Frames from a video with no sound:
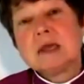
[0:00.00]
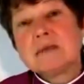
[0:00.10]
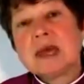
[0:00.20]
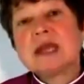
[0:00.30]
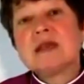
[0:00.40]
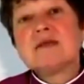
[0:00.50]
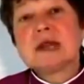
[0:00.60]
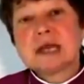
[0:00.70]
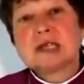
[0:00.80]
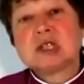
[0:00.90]
In
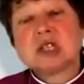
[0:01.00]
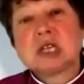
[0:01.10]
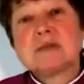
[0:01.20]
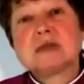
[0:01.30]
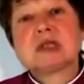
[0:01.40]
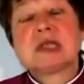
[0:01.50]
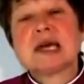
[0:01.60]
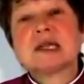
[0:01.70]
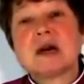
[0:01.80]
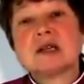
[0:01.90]
many relationships
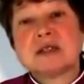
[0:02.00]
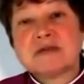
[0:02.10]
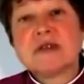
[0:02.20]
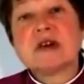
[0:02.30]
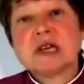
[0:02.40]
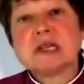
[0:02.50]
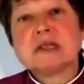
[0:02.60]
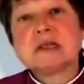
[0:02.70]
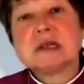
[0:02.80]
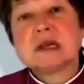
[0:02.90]
that are
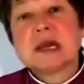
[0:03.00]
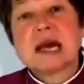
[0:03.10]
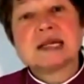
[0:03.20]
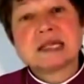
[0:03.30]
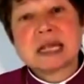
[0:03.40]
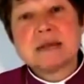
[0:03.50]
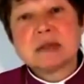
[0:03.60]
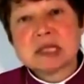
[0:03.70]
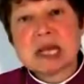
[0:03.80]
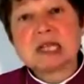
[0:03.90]
defined as
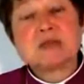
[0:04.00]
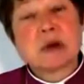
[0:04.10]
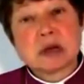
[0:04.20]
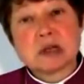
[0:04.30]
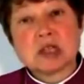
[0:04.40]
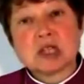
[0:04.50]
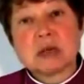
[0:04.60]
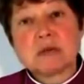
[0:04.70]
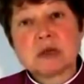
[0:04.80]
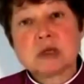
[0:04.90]
same-sex
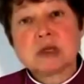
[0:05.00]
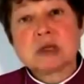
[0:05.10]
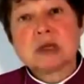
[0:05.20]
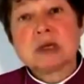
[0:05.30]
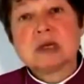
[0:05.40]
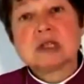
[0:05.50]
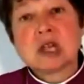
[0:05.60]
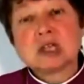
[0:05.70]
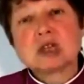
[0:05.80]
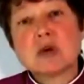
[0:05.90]
partnerships,
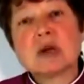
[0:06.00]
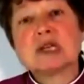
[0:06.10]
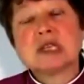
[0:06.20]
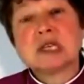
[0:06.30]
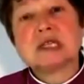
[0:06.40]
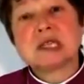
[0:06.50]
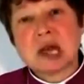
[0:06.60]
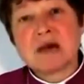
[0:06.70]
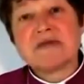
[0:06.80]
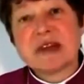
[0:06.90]
such
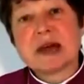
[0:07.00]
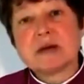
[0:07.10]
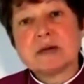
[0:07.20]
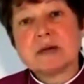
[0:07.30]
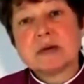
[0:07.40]
qualities are found.